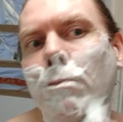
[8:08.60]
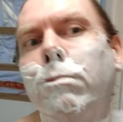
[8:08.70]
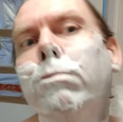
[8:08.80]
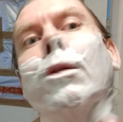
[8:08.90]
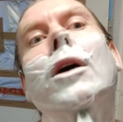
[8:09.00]

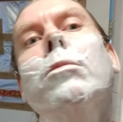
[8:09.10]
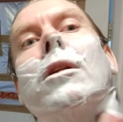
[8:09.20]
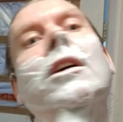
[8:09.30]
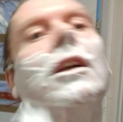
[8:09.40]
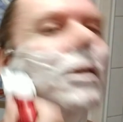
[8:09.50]

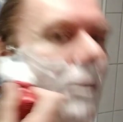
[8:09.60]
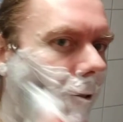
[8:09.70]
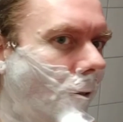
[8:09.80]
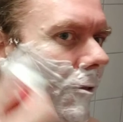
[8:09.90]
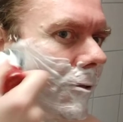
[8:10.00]
bubbly,
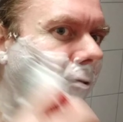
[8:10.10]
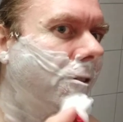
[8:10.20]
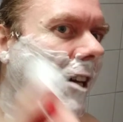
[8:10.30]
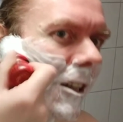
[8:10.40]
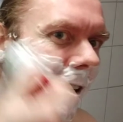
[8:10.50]

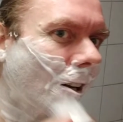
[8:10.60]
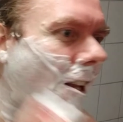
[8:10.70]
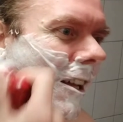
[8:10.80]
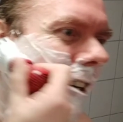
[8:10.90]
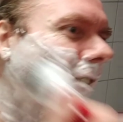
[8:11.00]
thicker
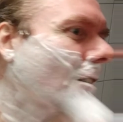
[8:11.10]
leather, and I